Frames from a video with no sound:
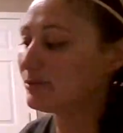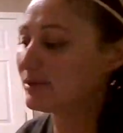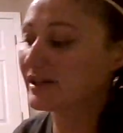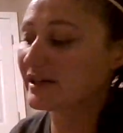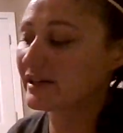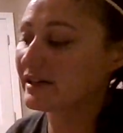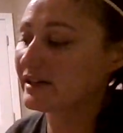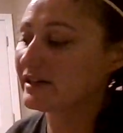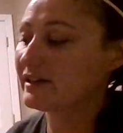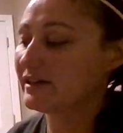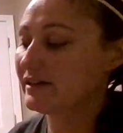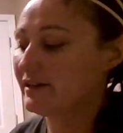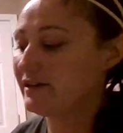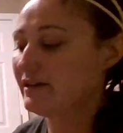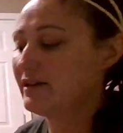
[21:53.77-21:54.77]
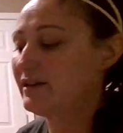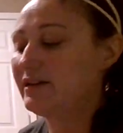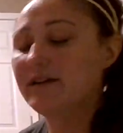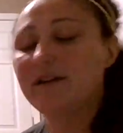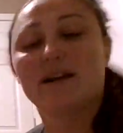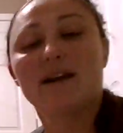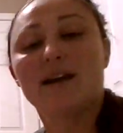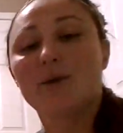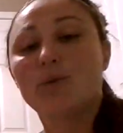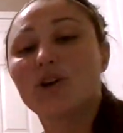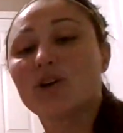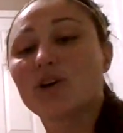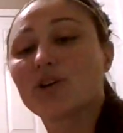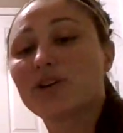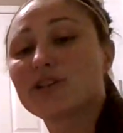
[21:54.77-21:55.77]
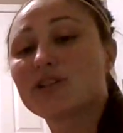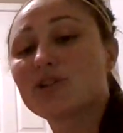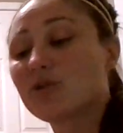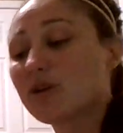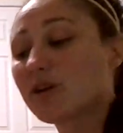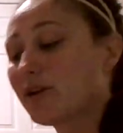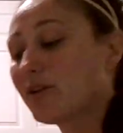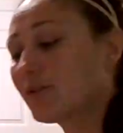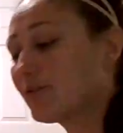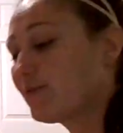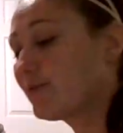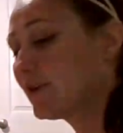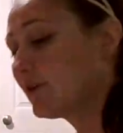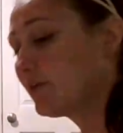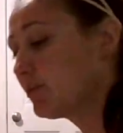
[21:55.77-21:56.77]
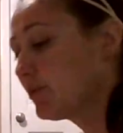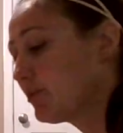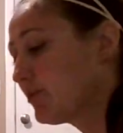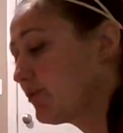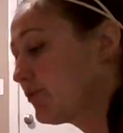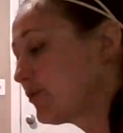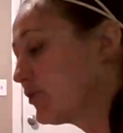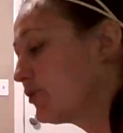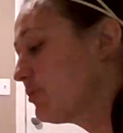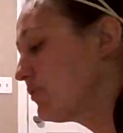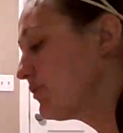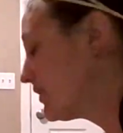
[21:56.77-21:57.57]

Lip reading: monkey. And we are going to do our other foot. But before you move